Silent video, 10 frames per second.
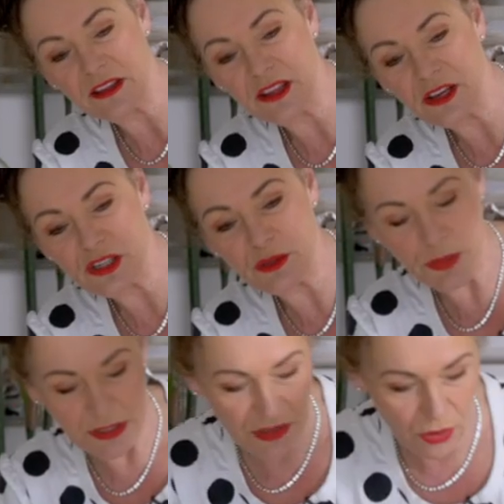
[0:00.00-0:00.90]
those
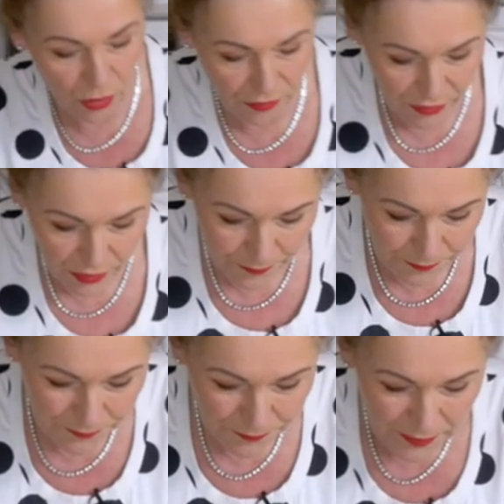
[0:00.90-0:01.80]
bits off. Hold on,
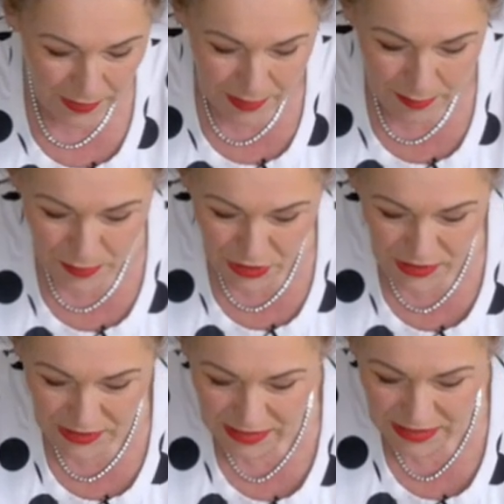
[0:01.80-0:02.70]
let me
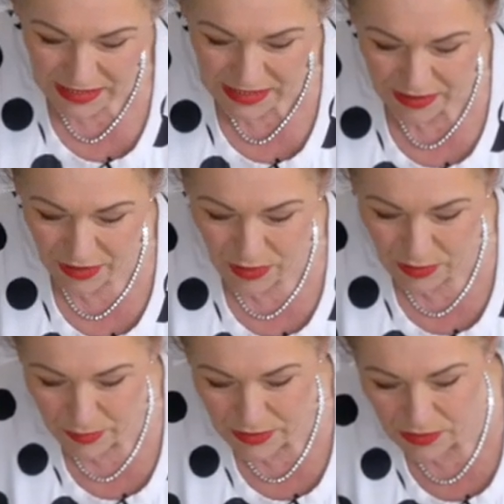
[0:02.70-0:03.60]
just cut those
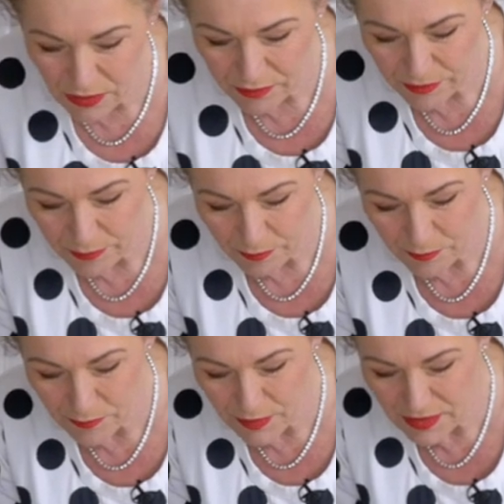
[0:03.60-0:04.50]
bits off.
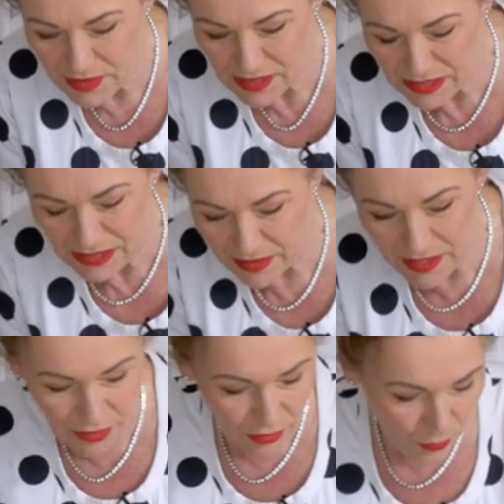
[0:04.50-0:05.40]

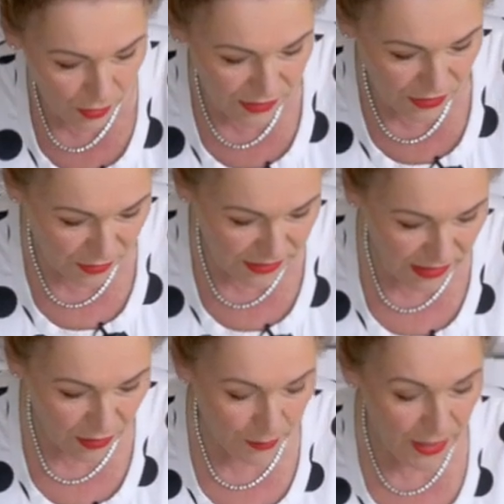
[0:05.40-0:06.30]
They're not quite as good as they
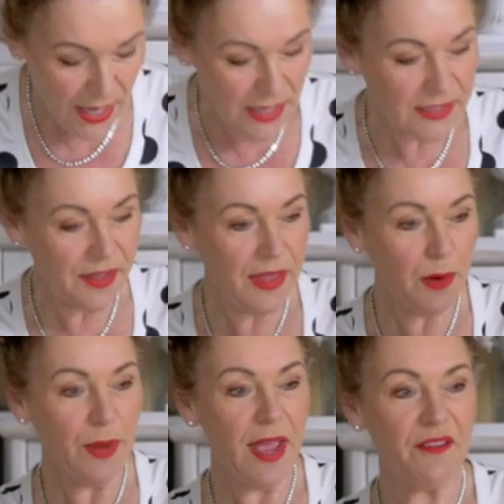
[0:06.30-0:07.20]
could be. So there
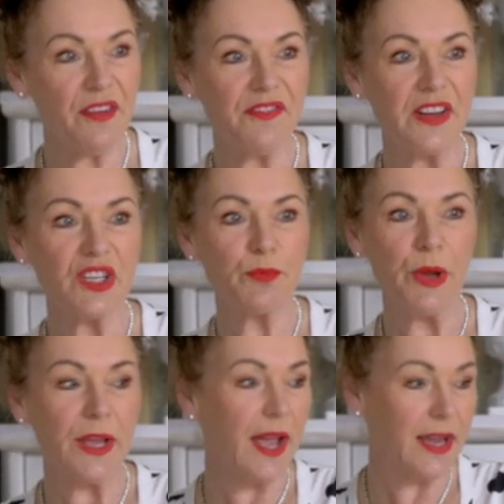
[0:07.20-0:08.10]
we have a finished
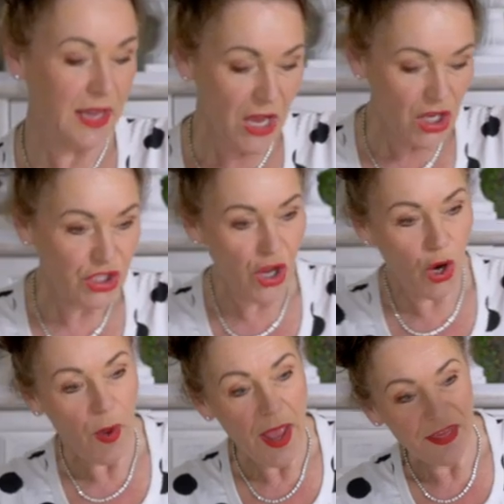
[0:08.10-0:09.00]
bouquet.
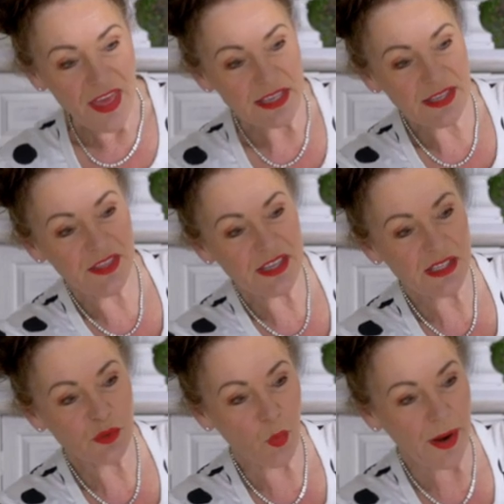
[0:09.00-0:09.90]
So this
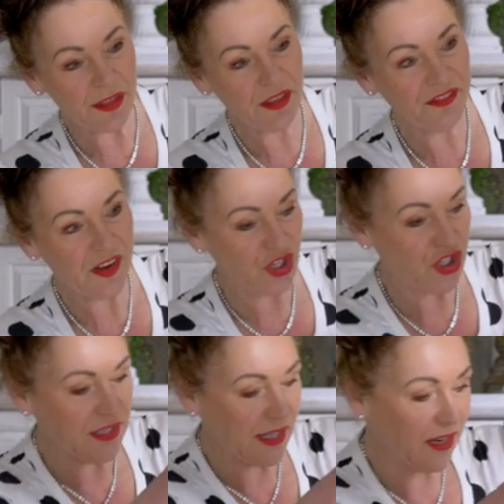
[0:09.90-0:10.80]
is one of the
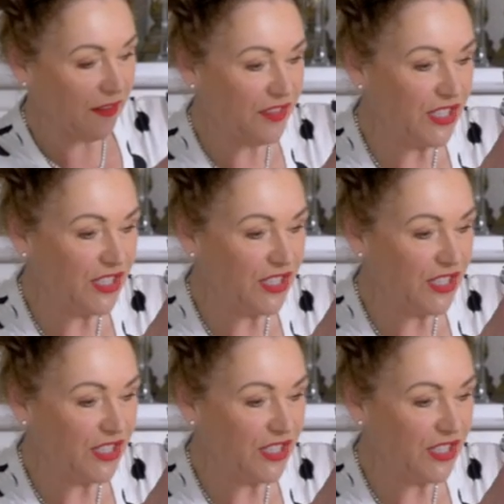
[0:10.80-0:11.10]
finishes that I've